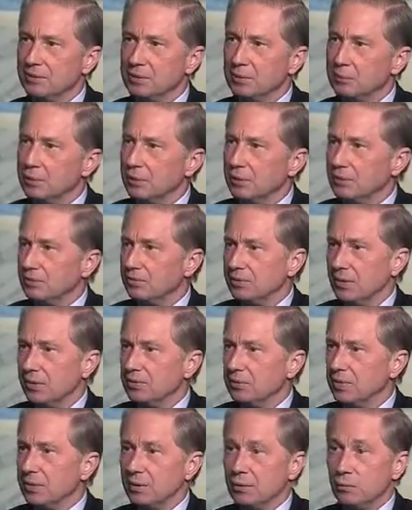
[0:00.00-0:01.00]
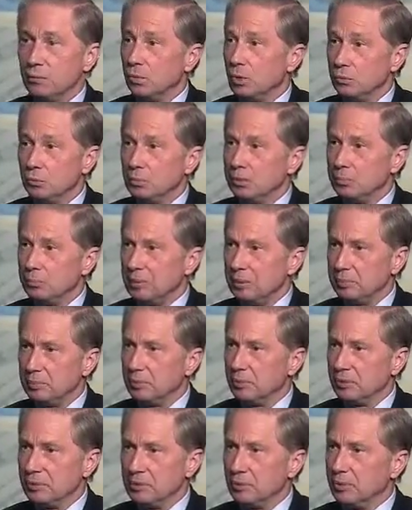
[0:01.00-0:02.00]
It's built from what real
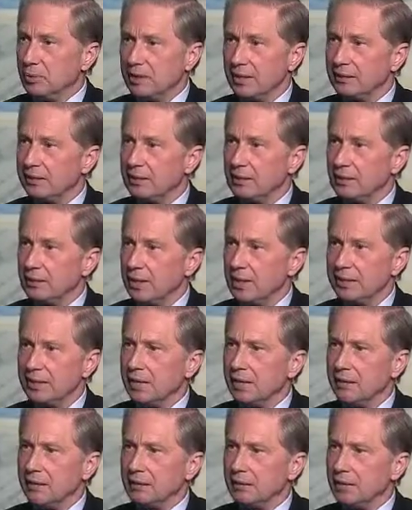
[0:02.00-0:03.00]
people are doing out there right now,